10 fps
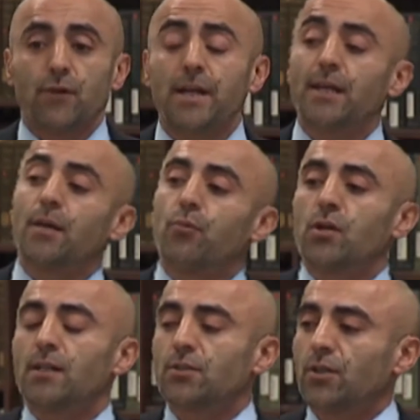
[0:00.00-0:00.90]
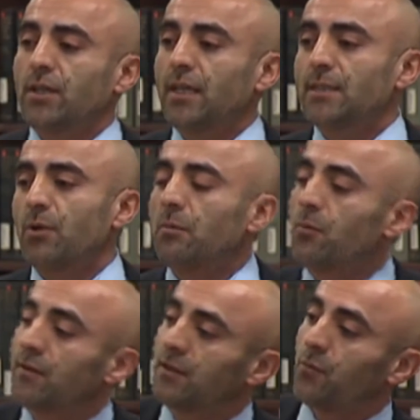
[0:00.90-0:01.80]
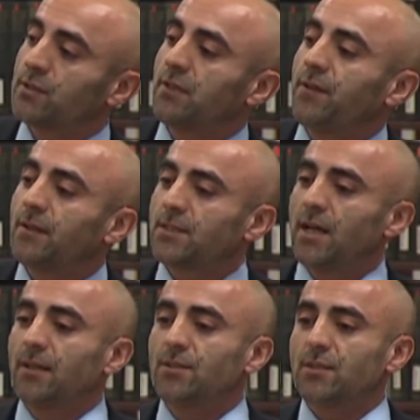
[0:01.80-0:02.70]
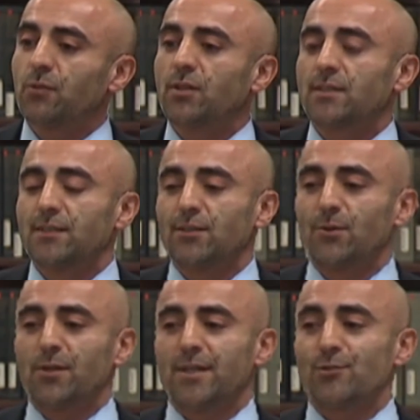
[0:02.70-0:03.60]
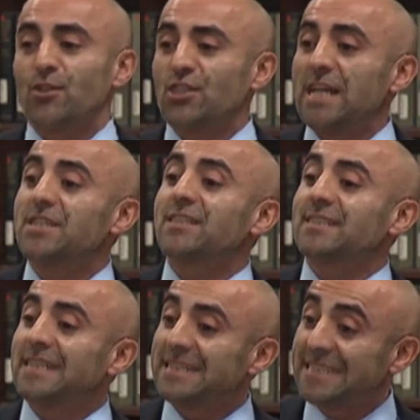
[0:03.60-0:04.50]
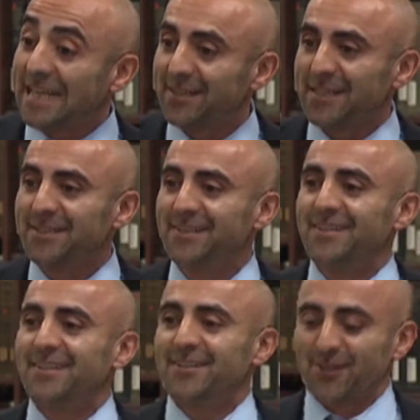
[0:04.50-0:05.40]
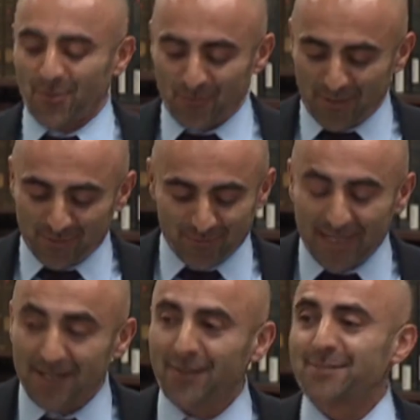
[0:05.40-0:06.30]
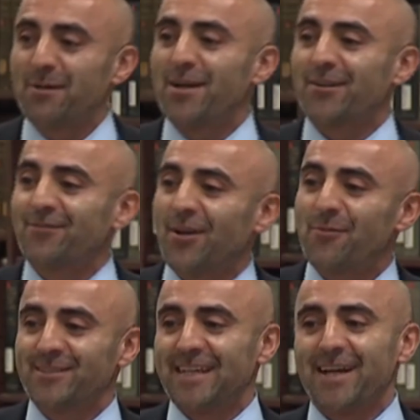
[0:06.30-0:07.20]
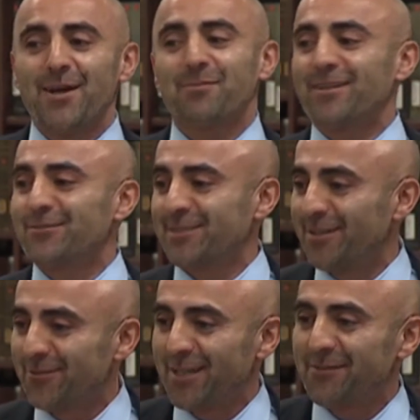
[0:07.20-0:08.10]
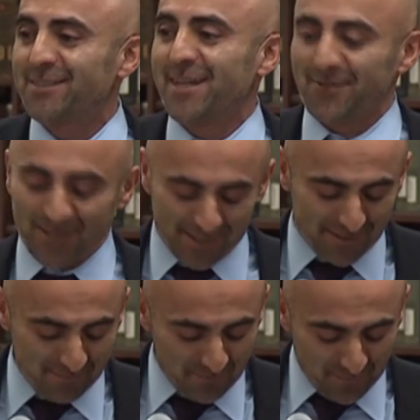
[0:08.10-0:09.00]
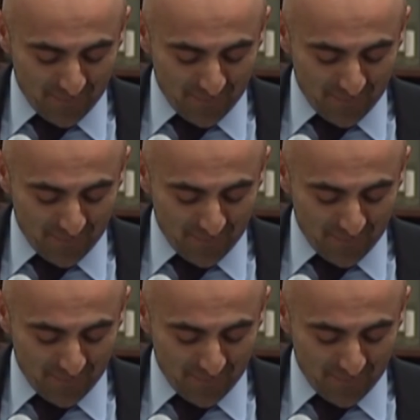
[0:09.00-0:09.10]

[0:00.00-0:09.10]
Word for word: Writing a book on Turkey is probably one of the most difficult challenges because, as you know, the country changes daily. So when I was writing these paragraphs, I was saying, I hope they're still relevant down a year.